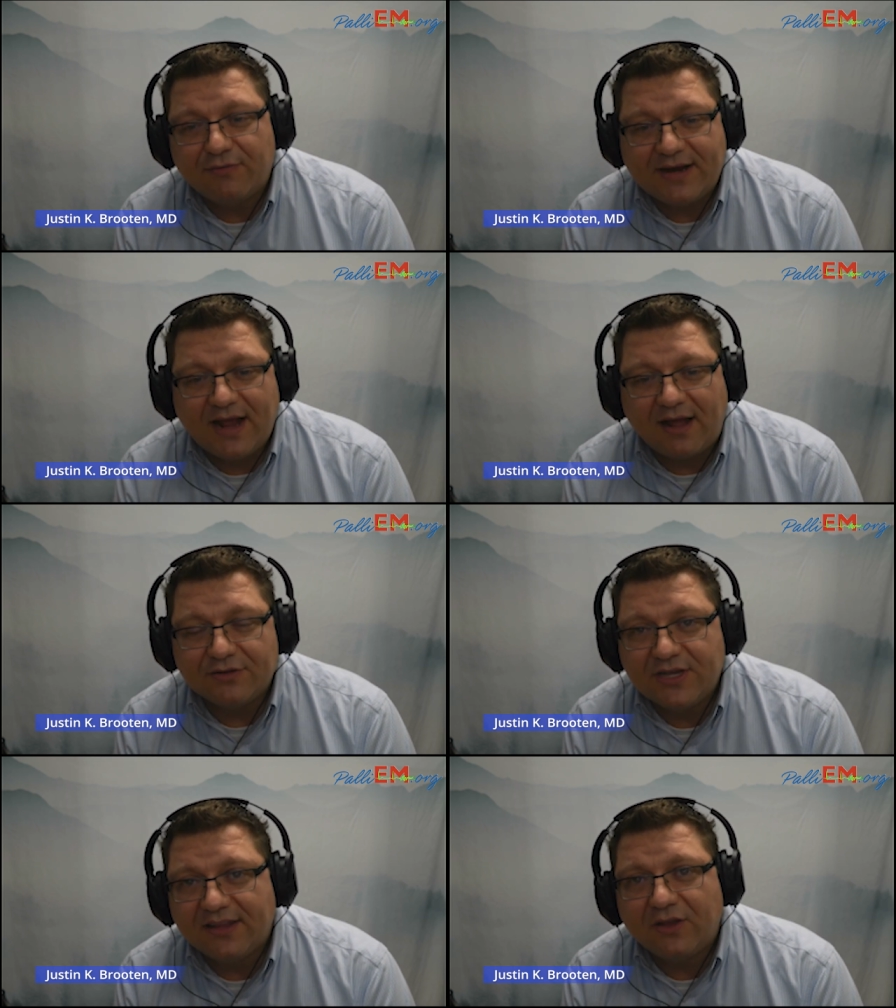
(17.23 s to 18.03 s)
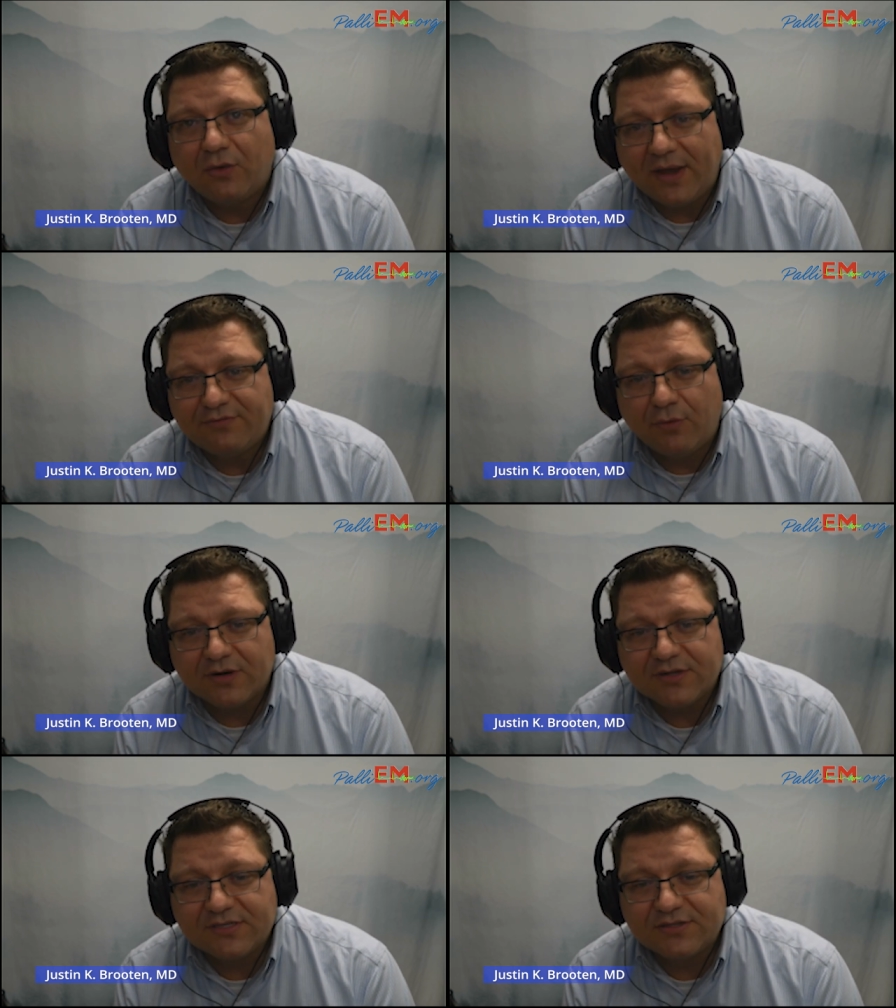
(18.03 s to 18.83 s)
of radiology at the Wake
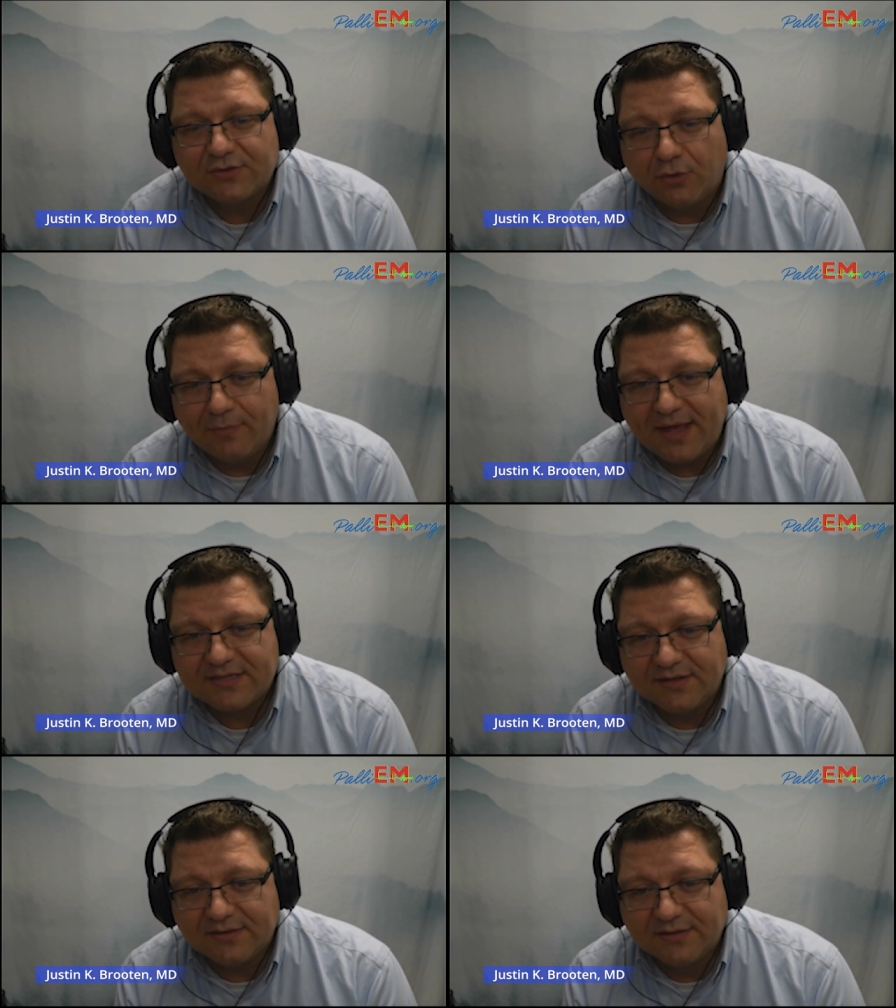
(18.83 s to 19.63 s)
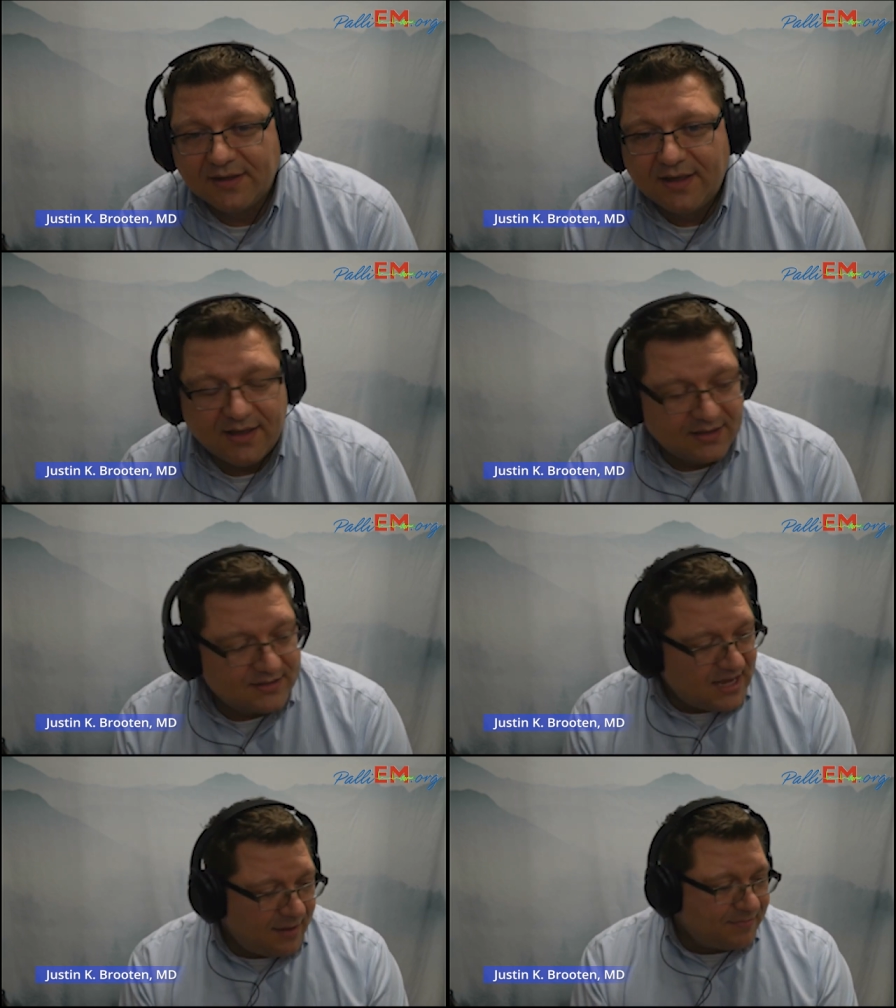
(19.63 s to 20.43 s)
Forest School of Medicine.
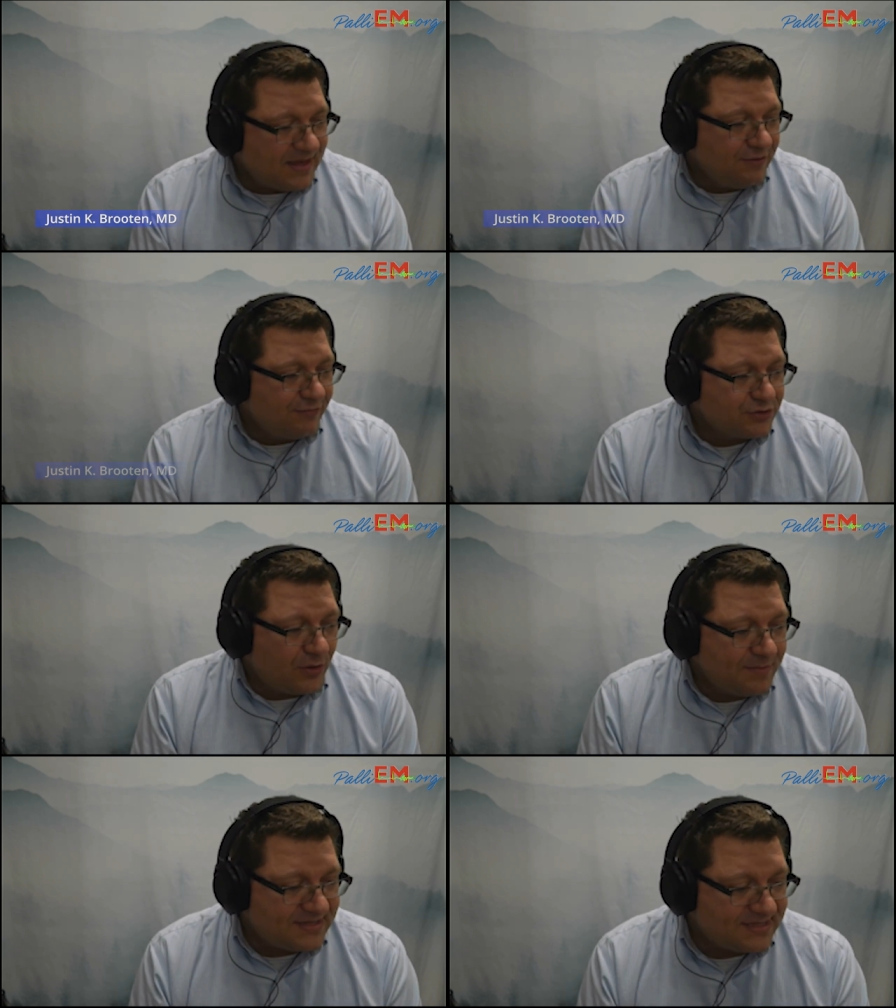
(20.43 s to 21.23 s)
Tom, thank you for joining me